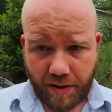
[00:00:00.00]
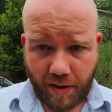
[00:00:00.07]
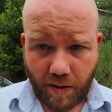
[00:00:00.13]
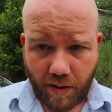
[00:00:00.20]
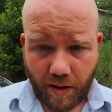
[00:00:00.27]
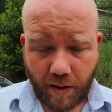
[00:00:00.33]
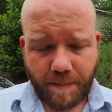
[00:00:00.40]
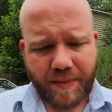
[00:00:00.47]
the
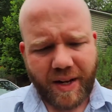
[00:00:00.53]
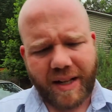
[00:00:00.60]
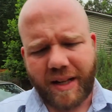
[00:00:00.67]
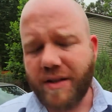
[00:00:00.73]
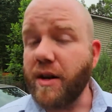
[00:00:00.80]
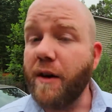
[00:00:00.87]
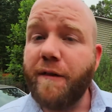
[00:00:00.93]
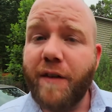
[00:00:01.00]
car
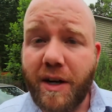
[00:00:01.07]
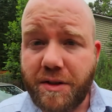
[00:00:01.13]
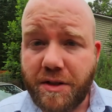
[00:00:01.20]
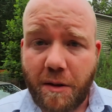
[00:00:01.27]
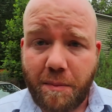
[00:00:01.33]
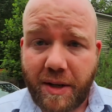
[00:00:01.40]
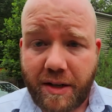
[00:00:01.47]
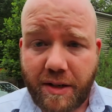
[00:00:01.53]
unless I find
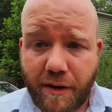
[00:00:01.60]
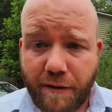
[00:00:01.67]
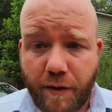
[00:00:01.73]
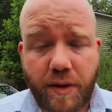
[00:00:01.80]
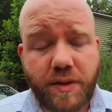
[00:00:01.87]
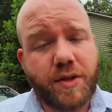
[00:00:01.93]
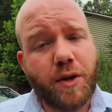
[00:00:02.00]
something different.